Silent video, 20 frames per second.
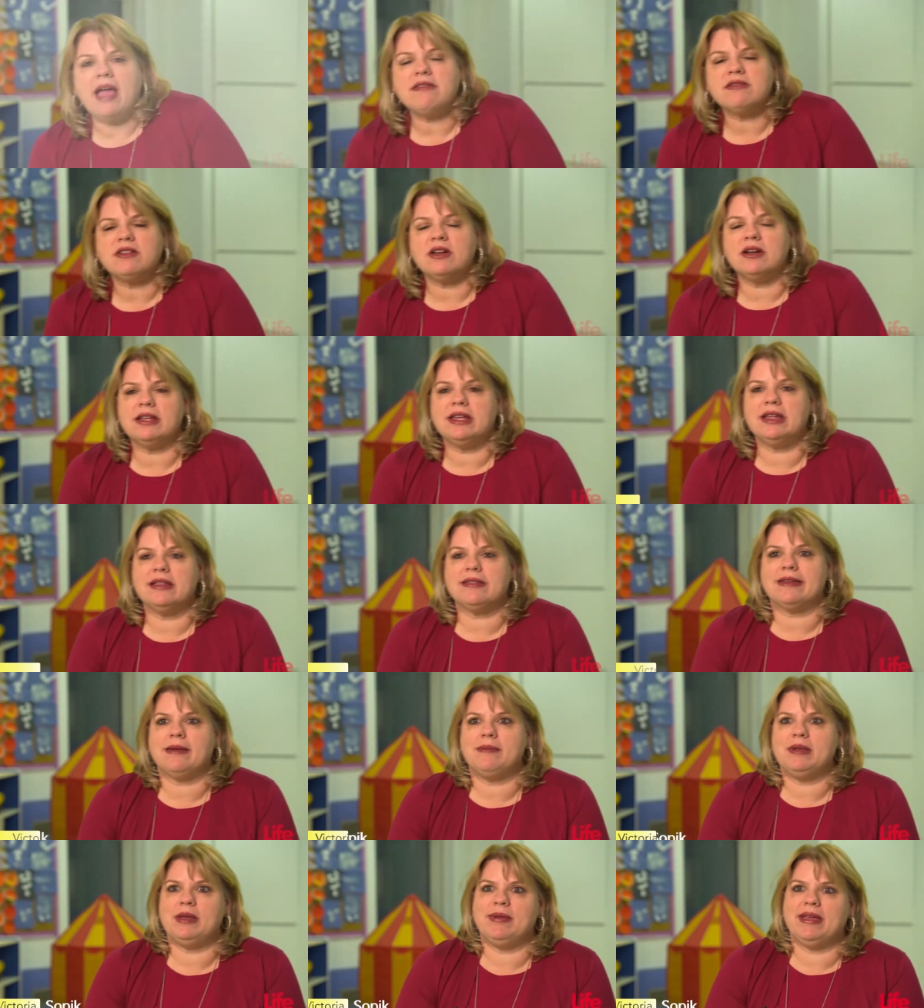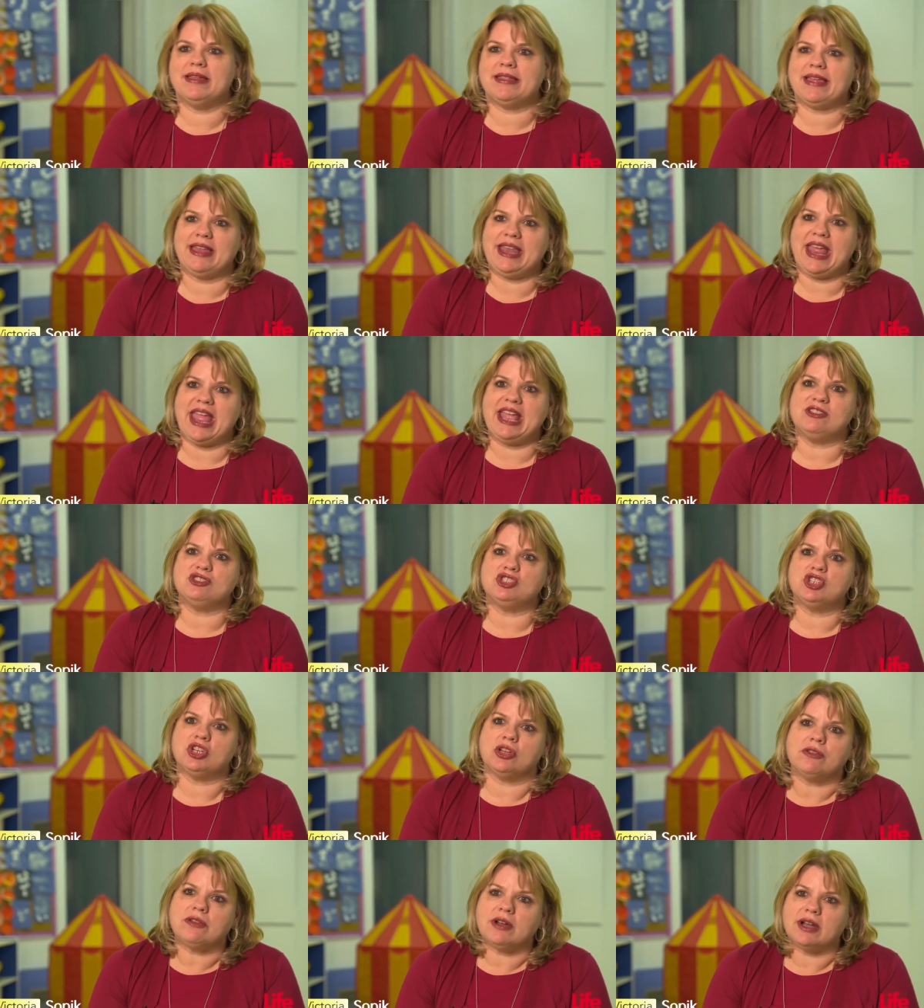I started Kids and Company because I had 8
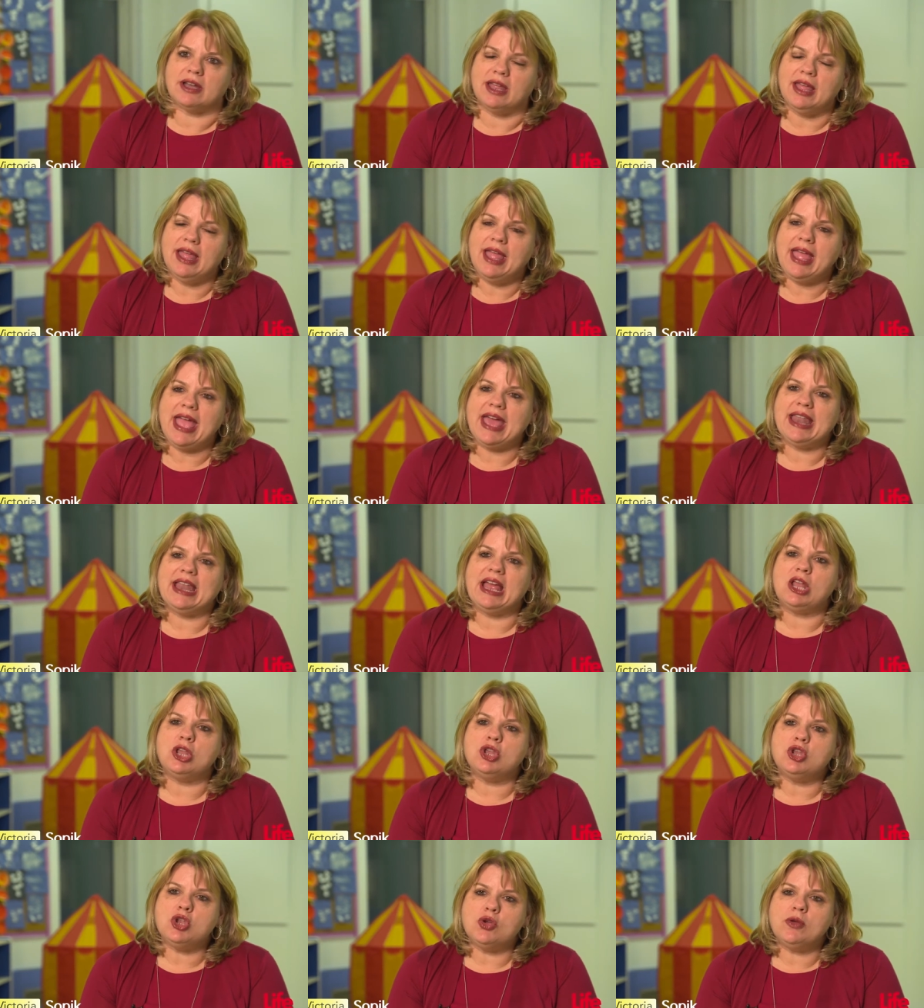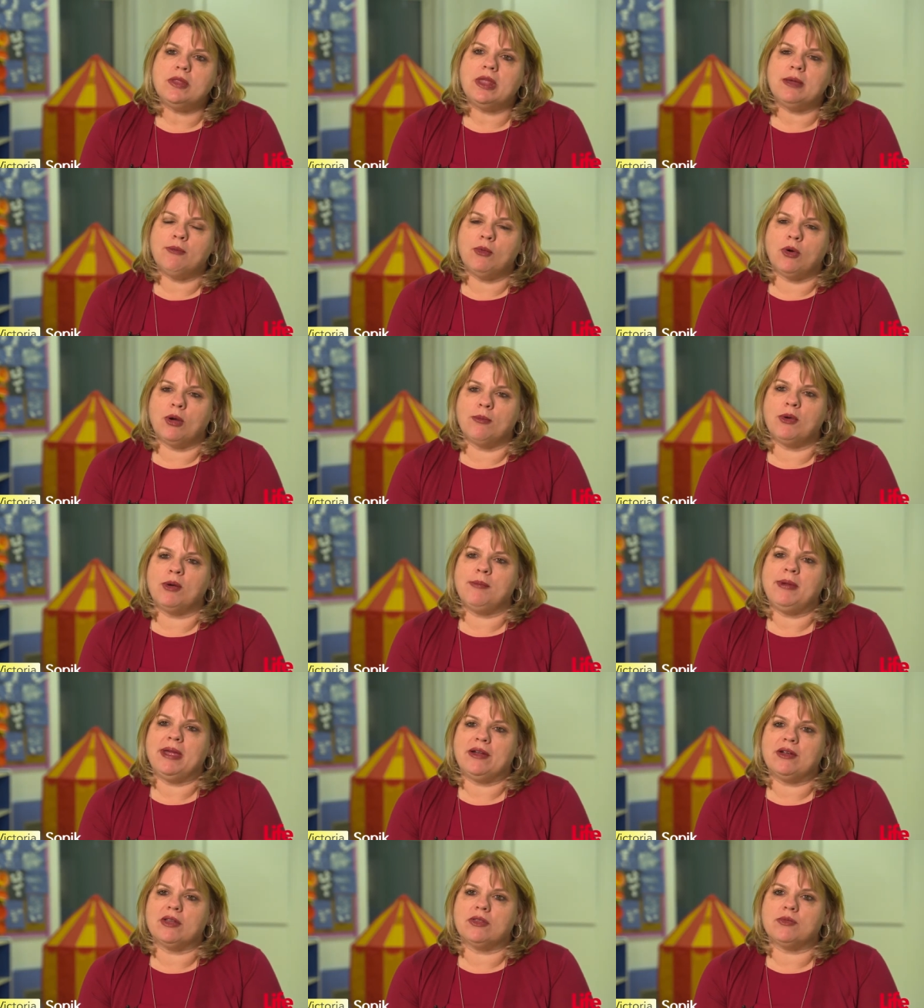children, and I knew that more and more
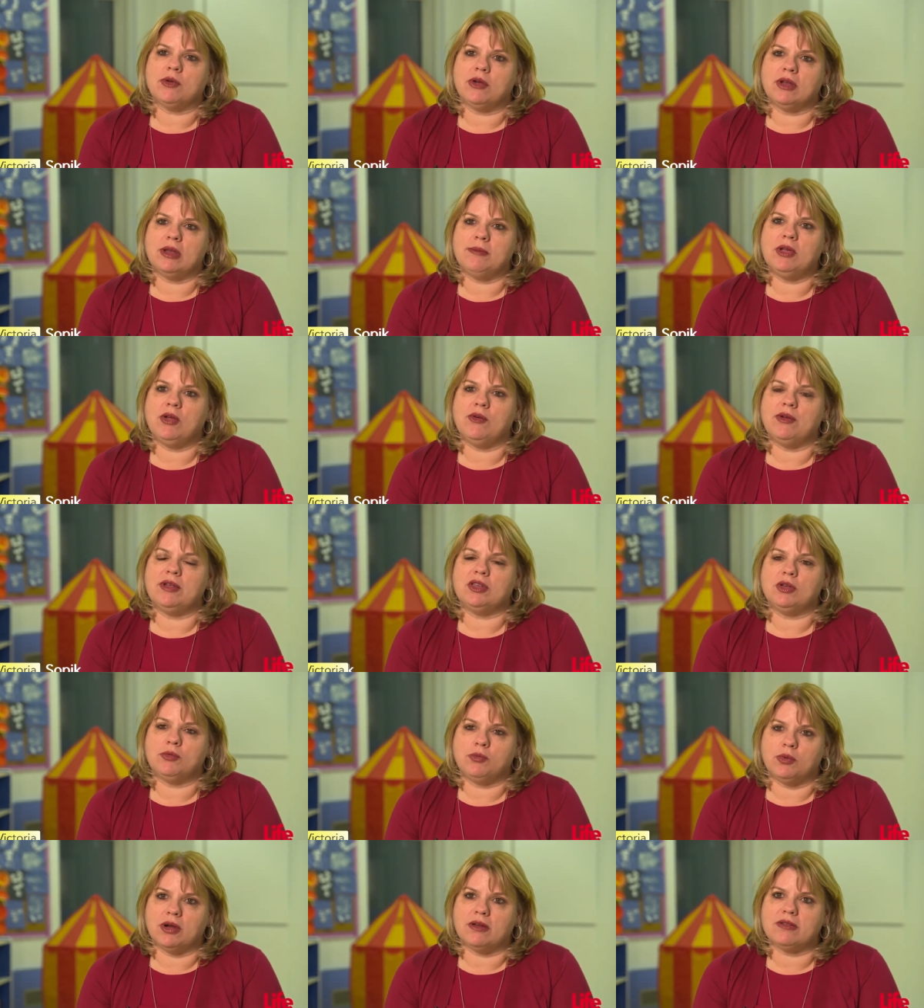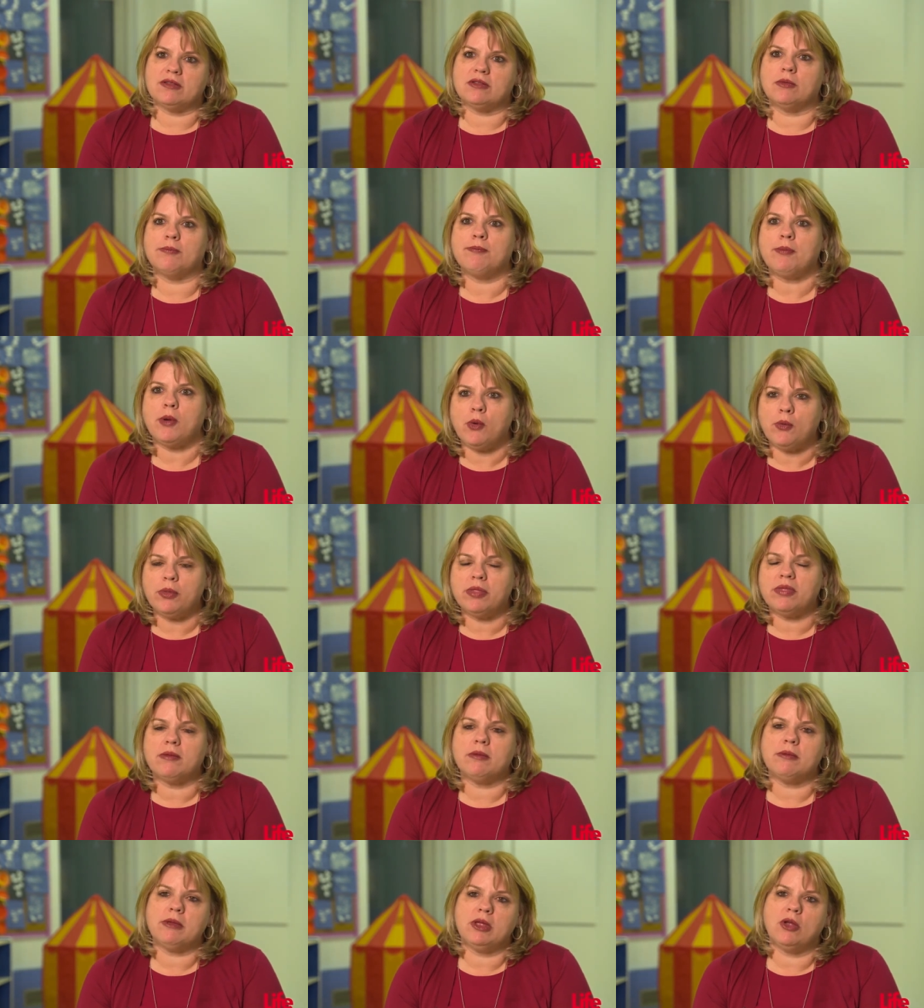parents were going to be going to work, so
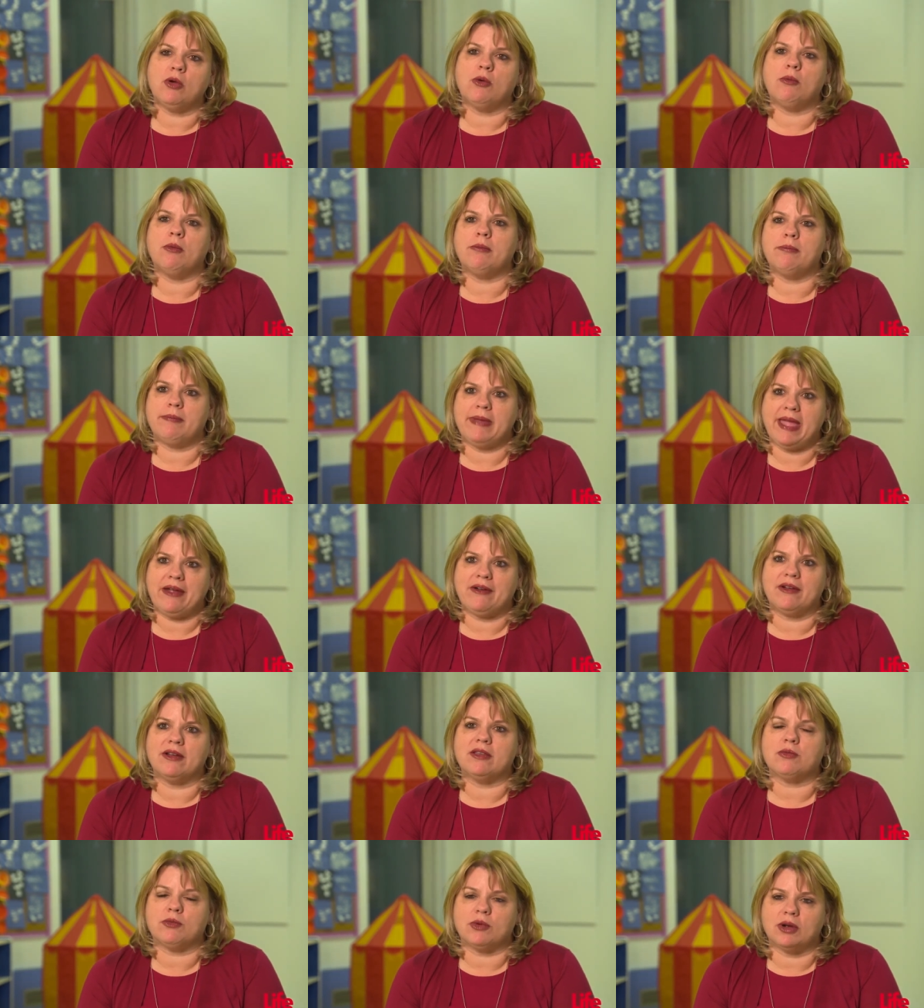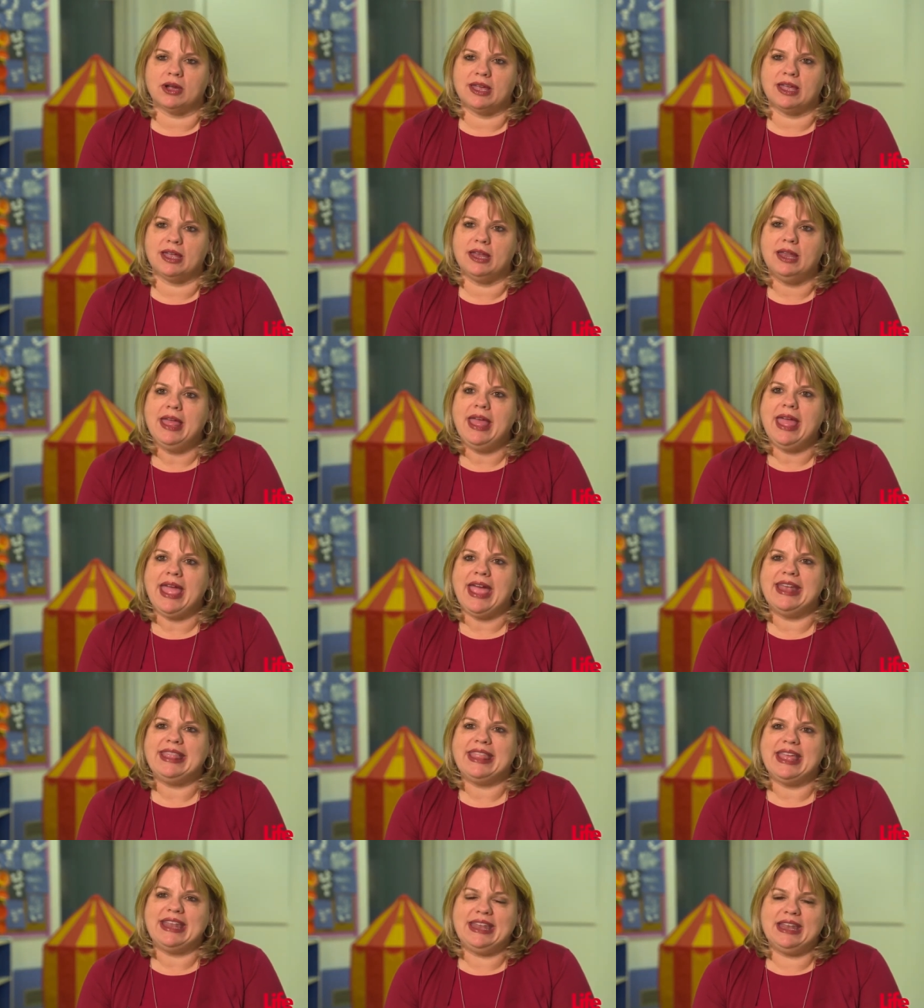both, you know, parents working,
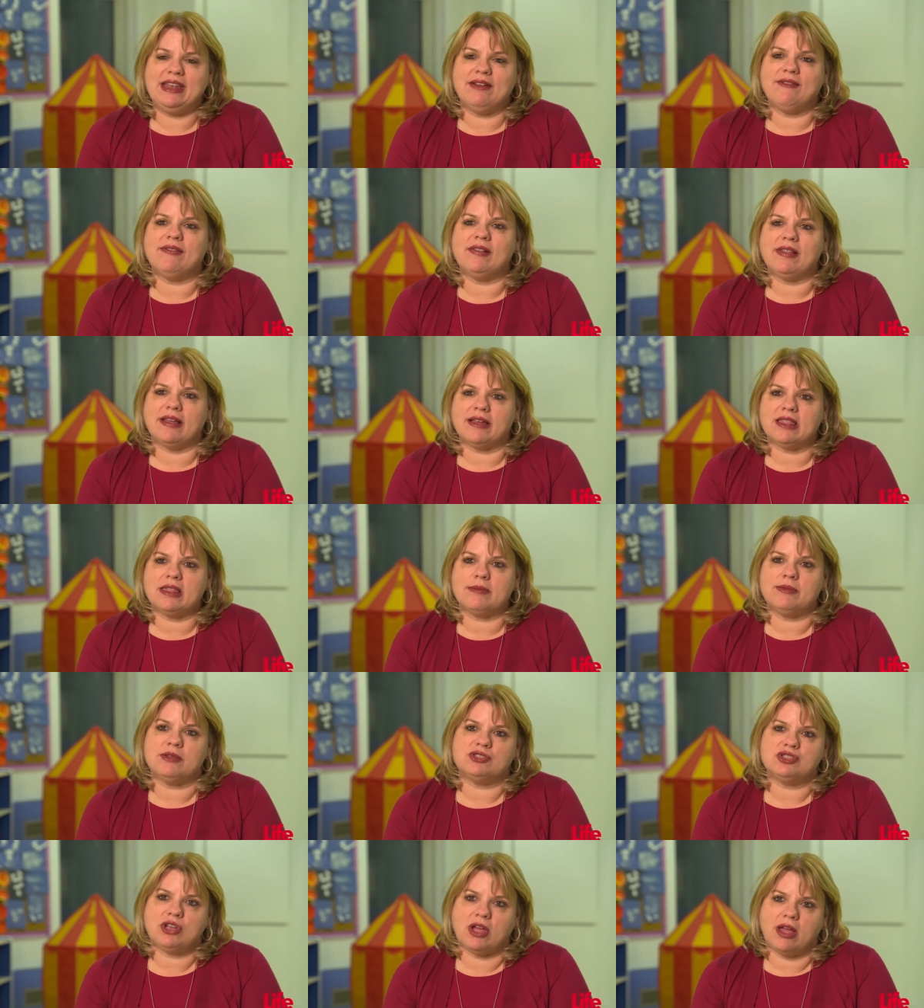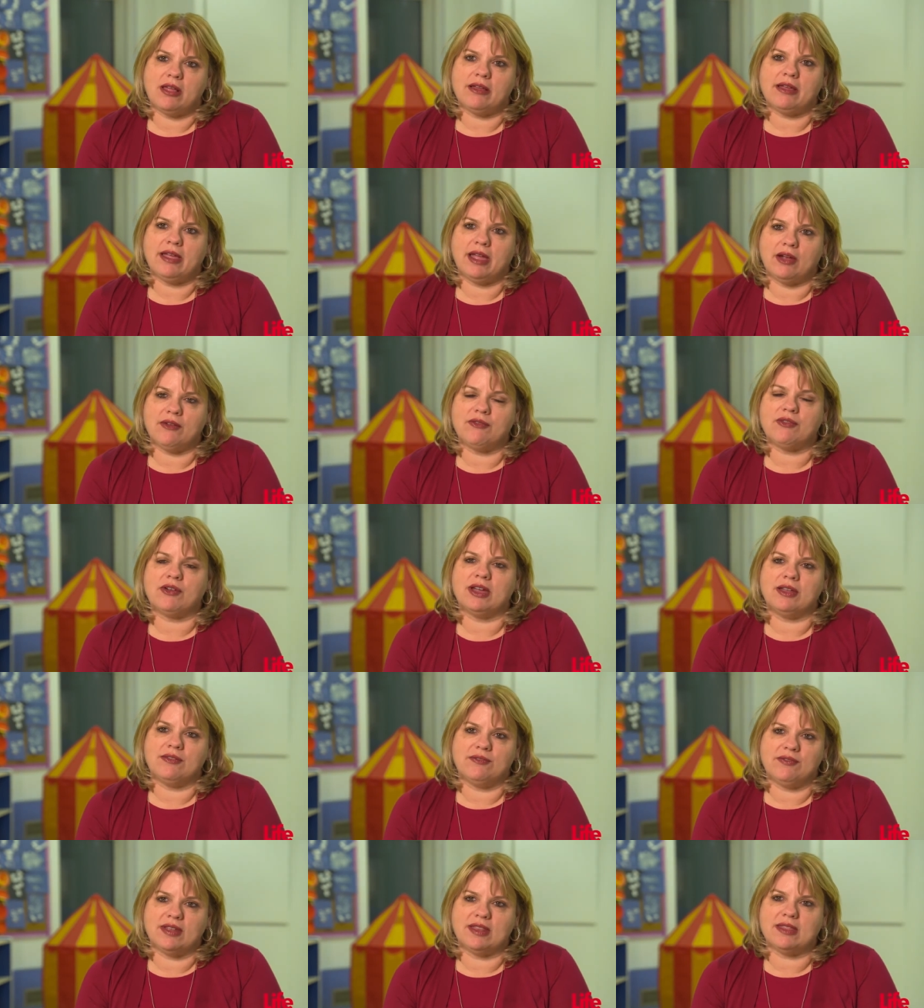and they needed flexible childcare for
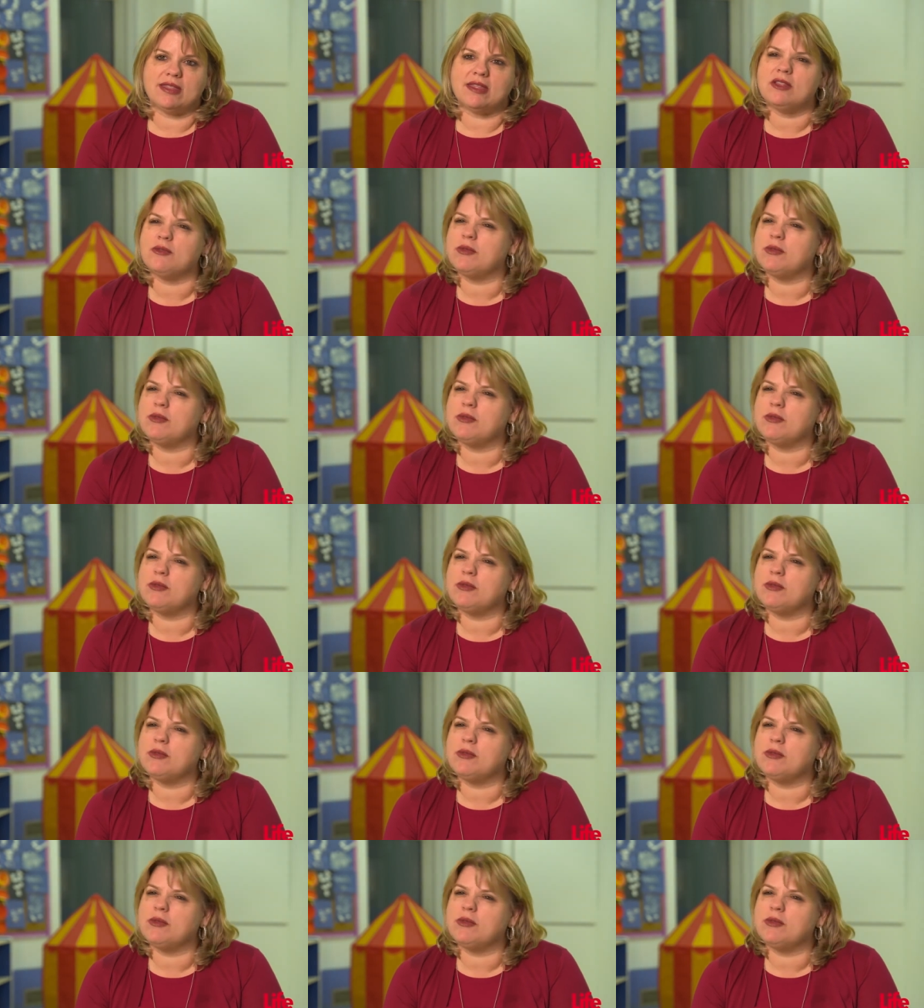infants.